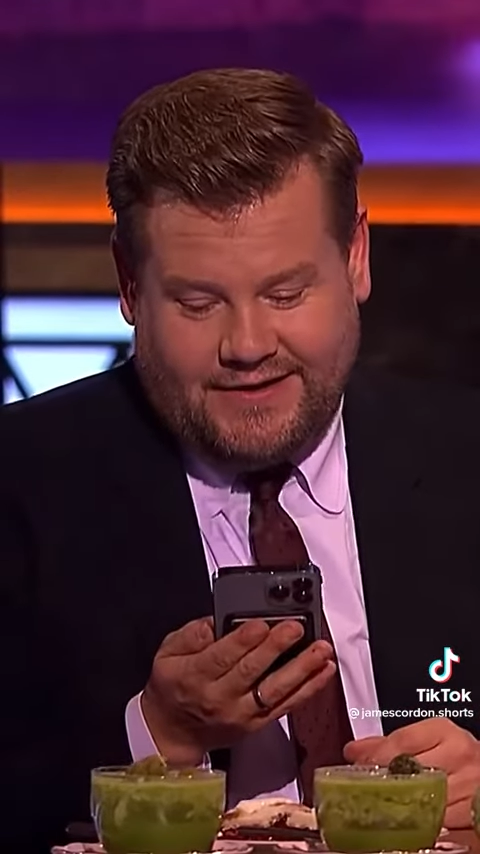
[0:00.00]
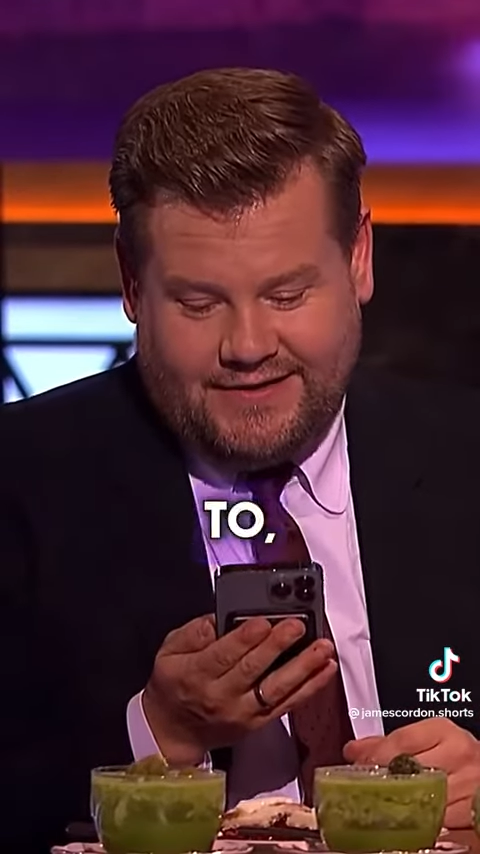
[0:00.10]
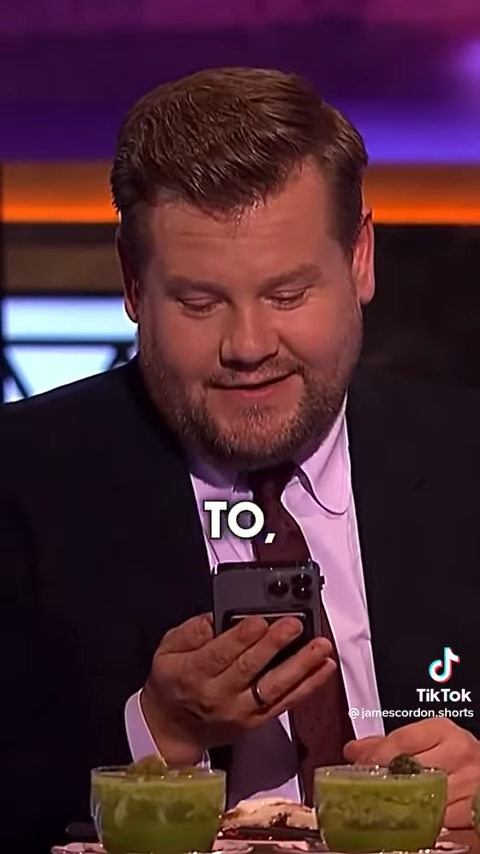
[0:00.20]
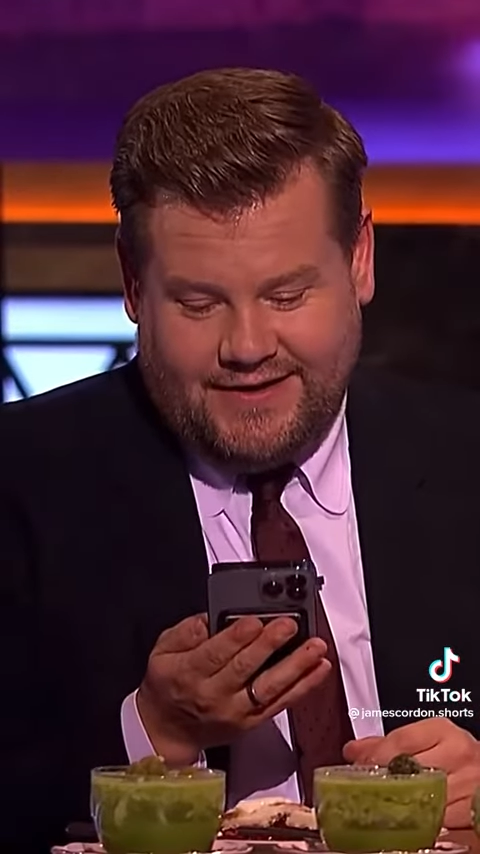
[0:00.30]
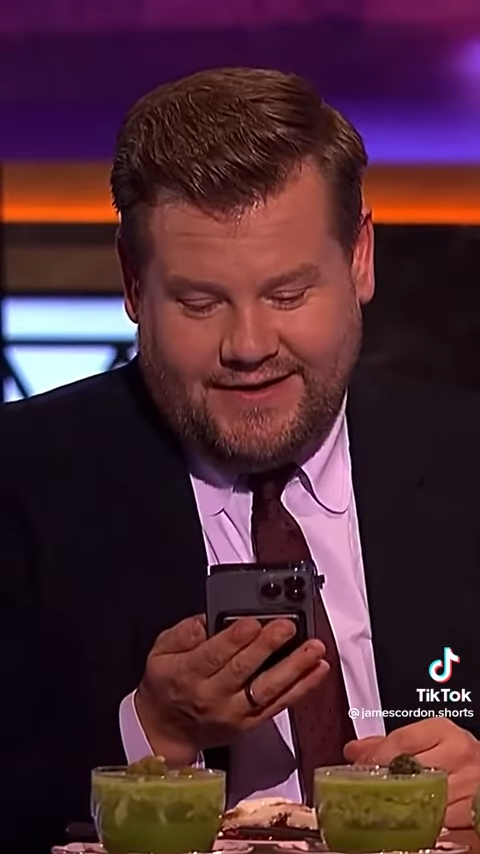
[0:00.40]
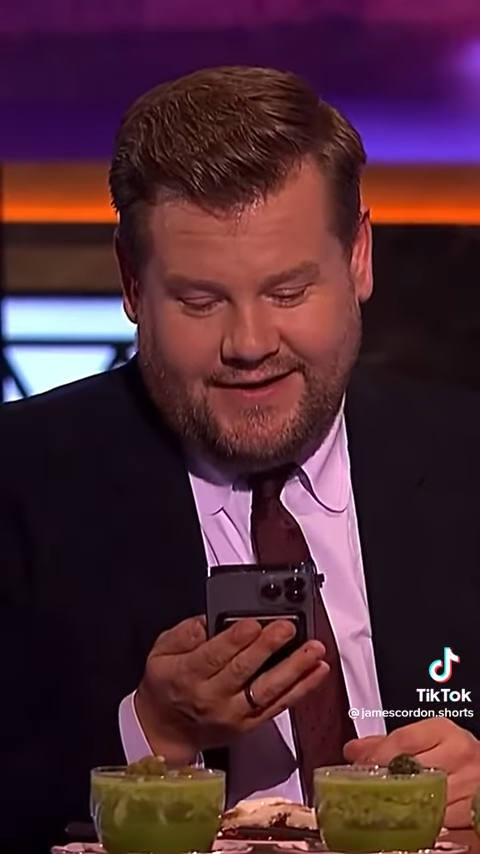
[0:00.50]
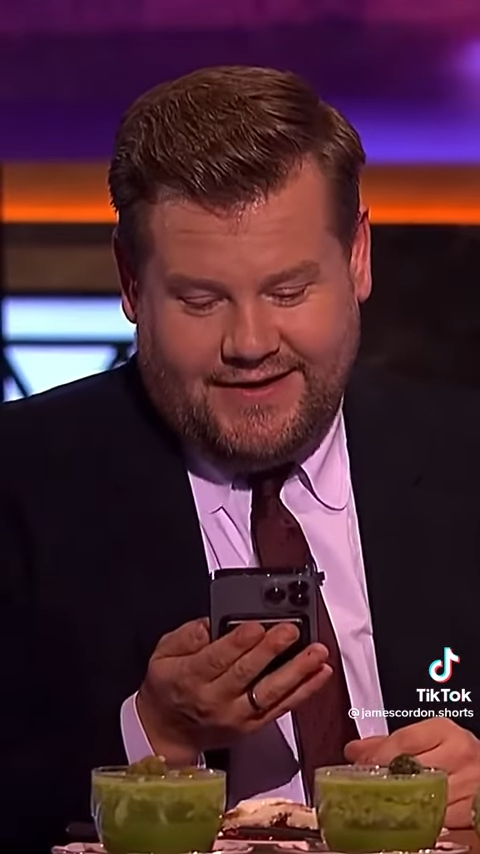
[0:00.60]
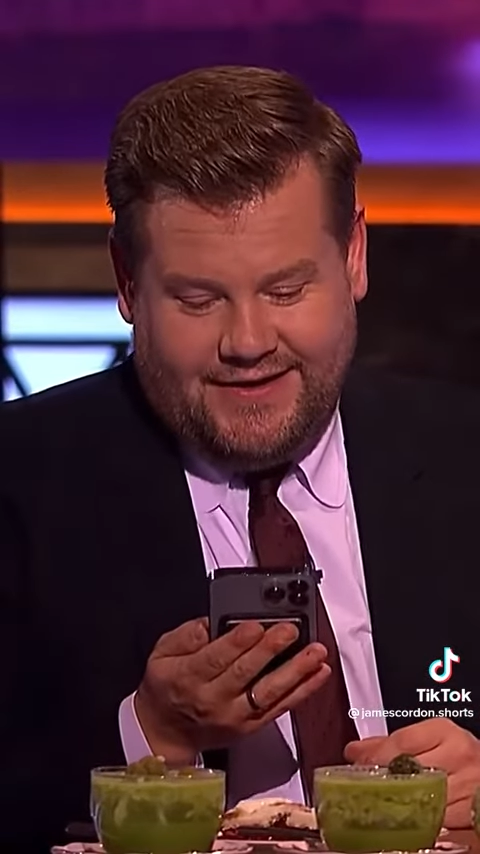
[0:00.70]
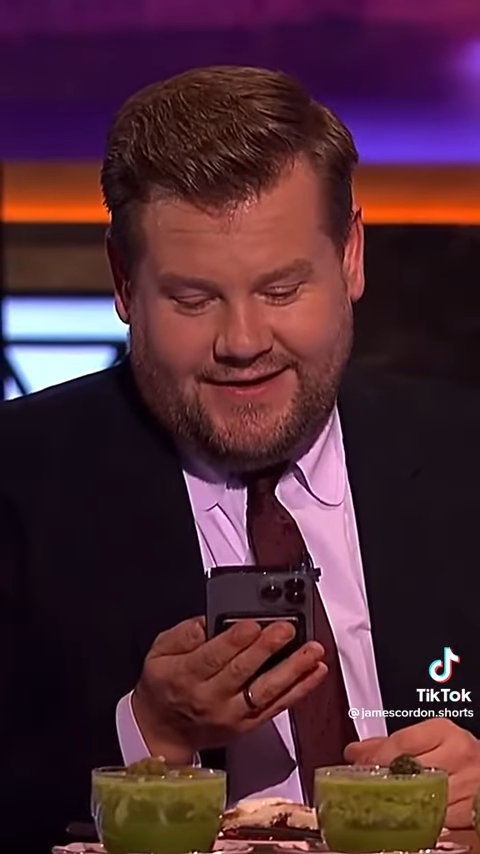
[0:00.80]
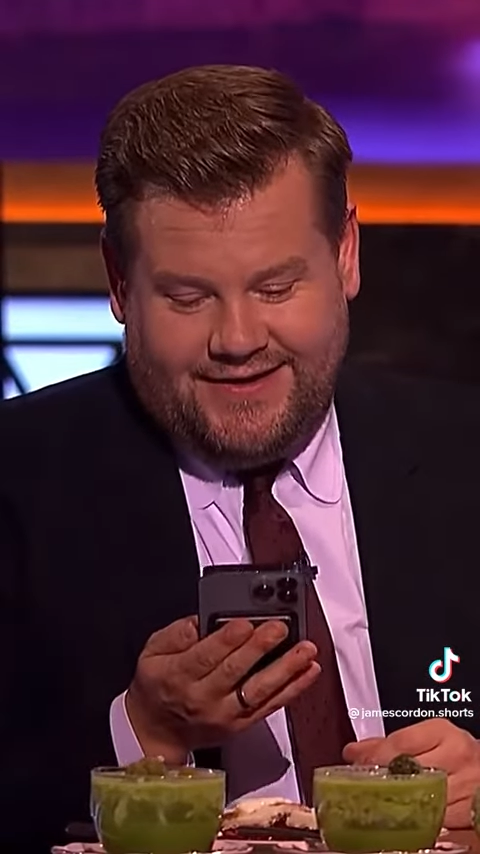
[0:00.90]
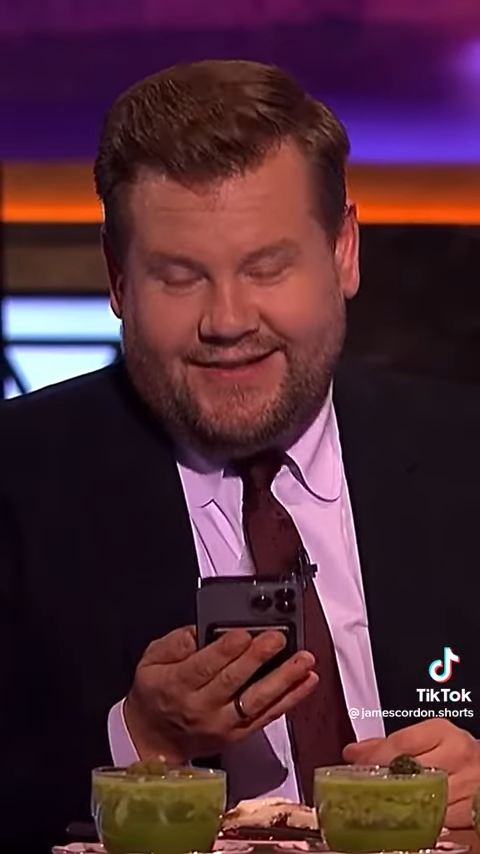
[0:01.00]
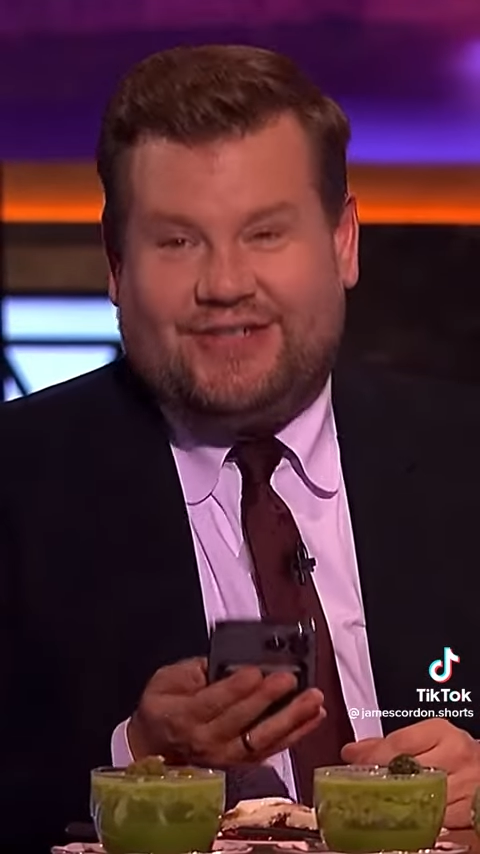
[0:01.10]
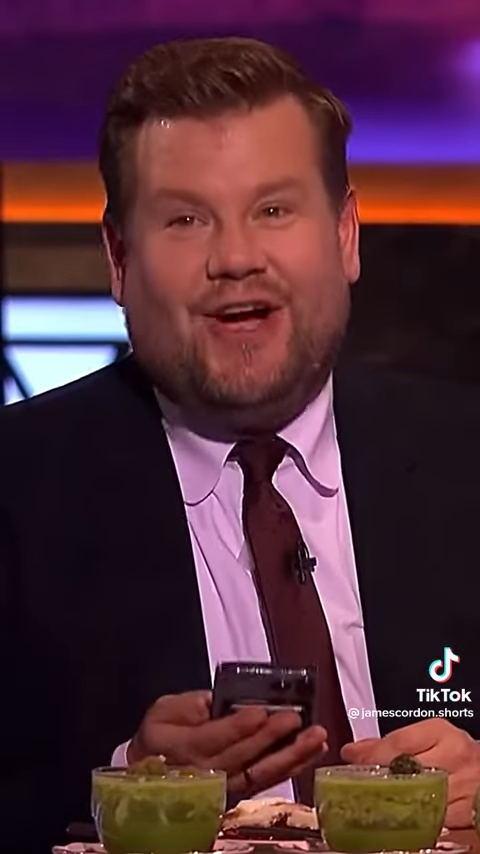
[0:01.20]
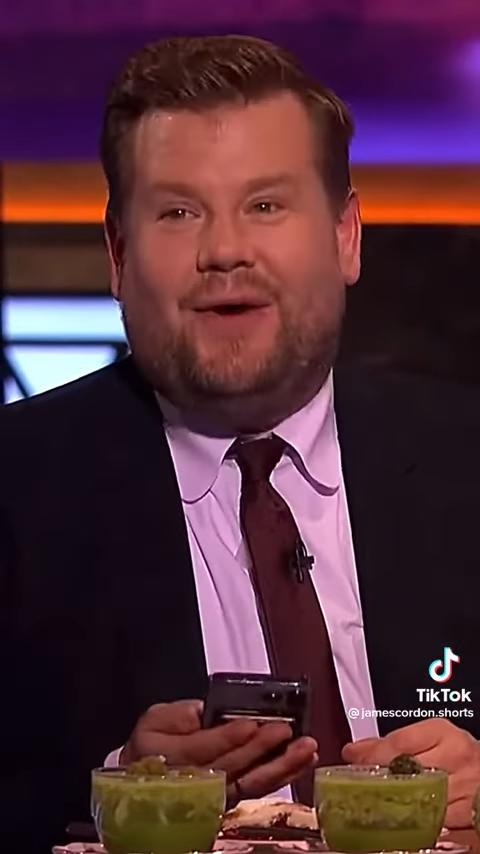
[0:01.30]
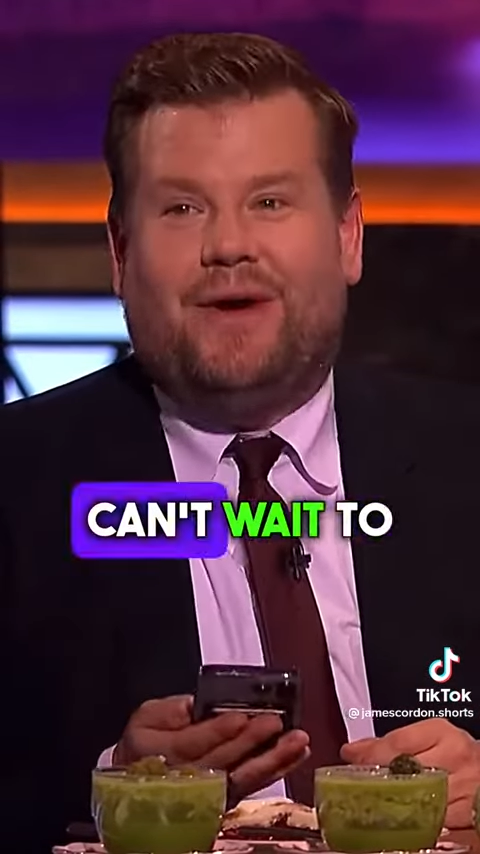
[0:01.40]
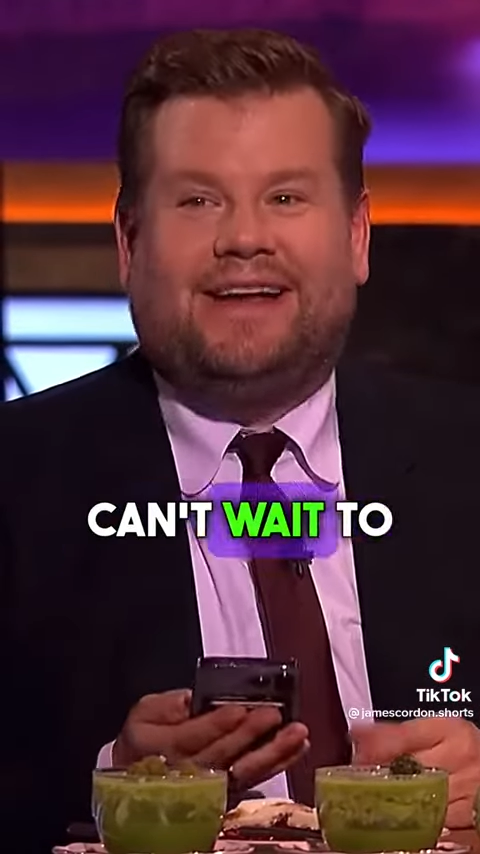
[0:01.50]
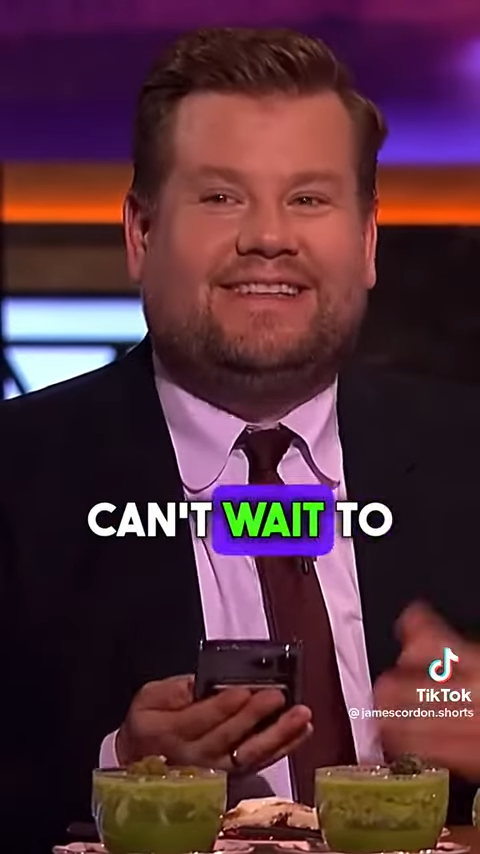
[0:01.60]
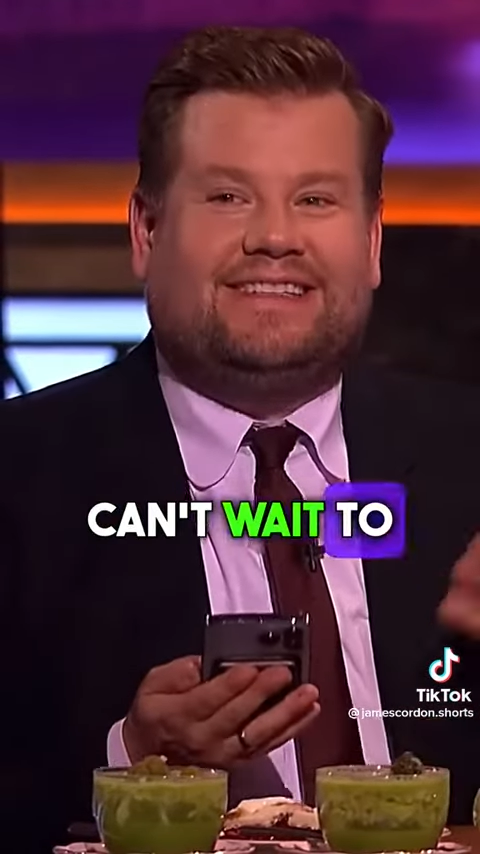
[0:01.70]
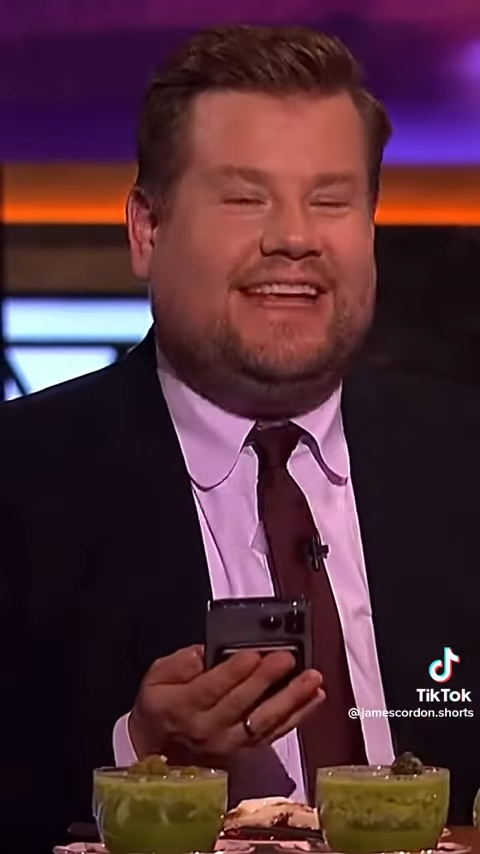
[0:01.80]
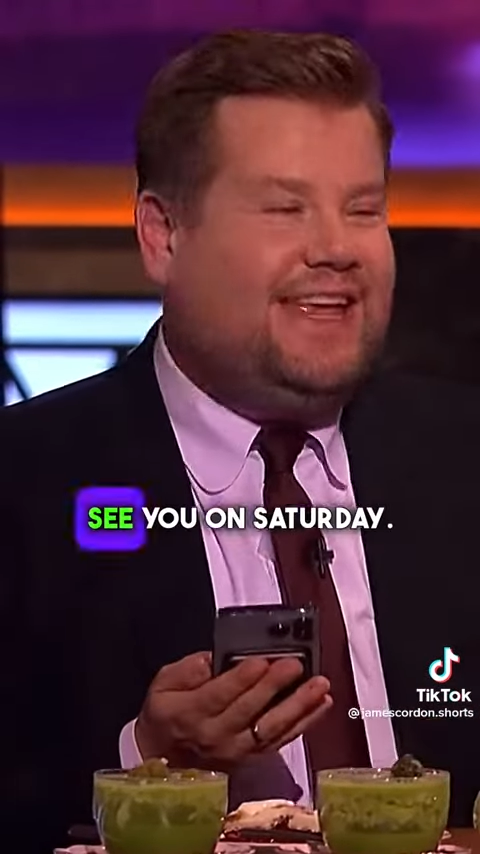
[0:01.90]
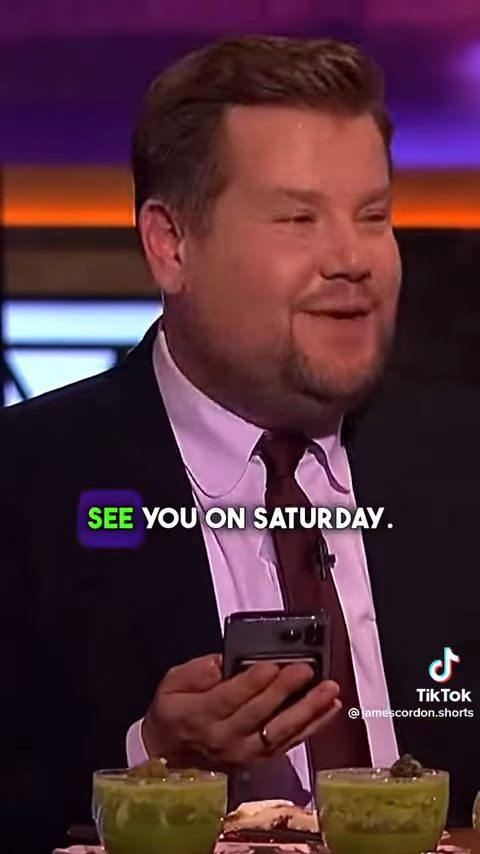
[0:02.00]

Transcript: to see